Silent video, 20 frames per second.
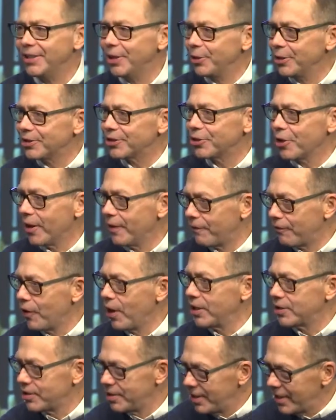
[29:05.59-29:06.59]
You start
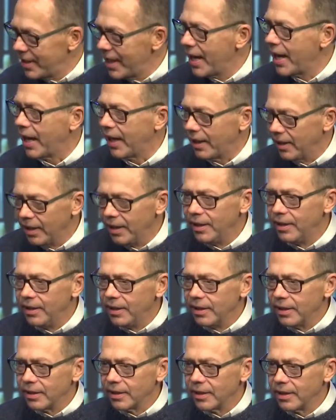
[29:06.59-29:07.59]
fresh today. Yeah.
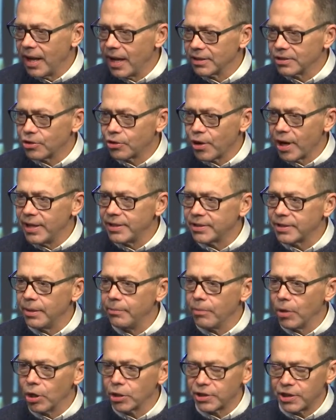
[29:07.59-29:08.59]
God's grace
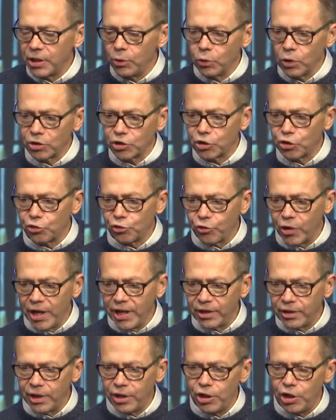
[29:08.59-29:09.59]
and mercy will
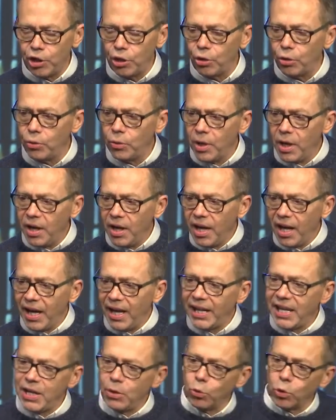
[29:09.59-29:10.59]
strengthen you.
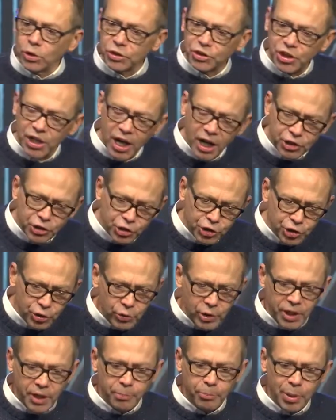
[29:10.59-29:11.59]
And he will touch
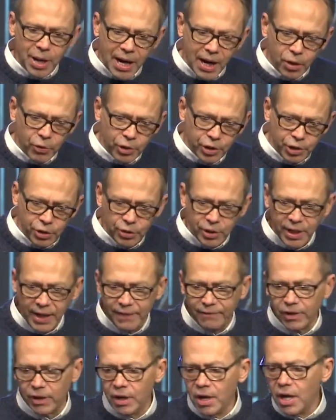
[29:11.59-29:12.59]
you and empower you to
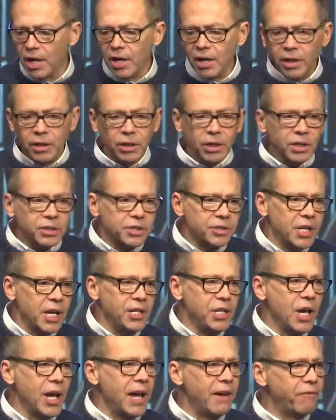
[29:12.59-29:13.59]
have a, let's say
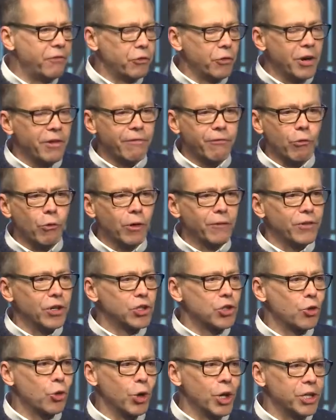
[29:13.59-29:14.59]
you have three or four
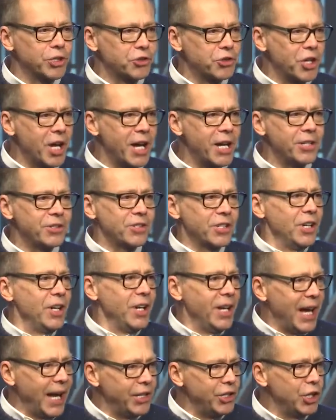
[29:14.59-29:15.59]
victorious days
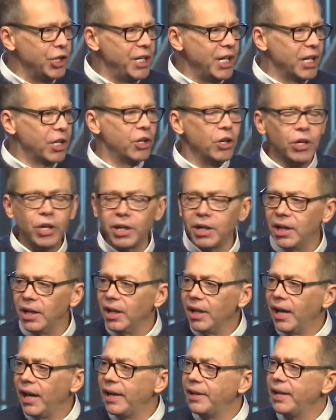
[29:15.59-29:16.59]
and you did good
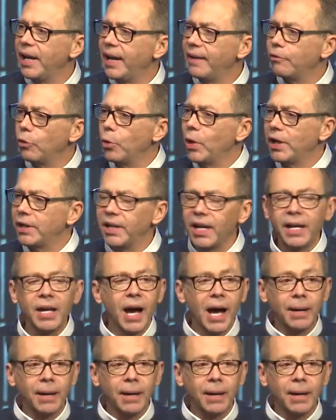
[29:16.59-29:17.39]
and you have a weak day.